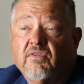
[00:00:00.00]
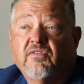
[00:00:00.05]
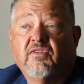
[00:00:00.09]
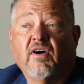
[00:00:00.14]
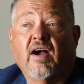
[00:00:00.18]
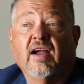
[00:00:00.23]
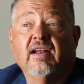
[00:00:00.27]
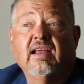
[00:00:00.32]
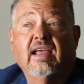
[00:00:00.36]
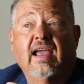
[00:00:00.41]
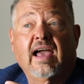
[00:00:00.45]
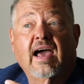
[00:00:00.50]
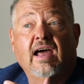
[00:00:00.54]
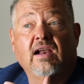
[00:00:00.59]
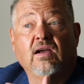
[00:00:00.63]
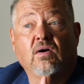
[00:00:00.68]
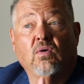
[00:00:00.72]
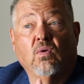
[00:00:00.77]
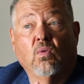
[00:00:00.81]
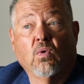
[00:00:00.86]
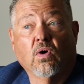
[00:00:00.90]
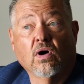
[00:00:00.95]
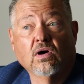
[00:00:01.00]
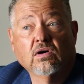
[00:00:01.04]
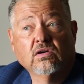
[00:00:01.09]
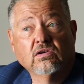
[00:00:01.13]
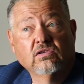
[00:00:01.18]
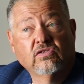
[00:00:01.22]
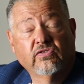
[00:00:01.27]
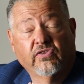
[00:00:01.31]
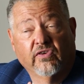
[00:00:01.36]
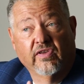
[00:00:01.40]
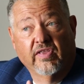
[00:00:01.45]
finding out it
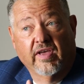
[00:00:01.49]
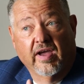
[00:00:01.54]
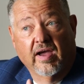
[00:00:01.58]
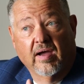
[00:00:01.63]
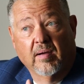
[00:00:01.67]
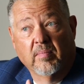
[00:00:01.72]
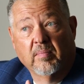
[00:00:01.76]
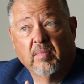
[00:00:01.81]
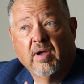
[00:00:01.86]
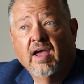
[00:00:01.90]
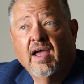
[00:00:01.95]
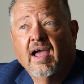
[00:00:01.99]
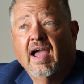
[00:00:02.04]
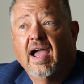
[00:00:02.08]
works for them,